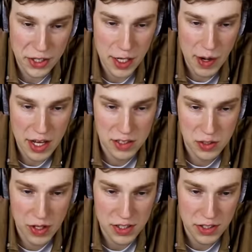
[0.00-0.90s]
Weird time to ask
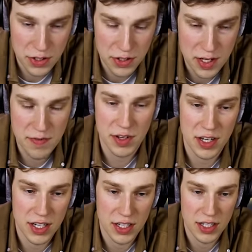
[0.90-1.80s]
this question. Do you think they have,
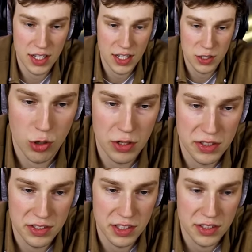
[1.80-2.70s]
like, a, a
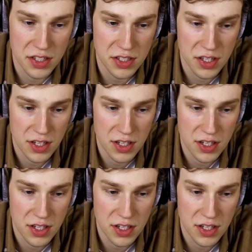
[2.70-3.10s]
toilet dentist?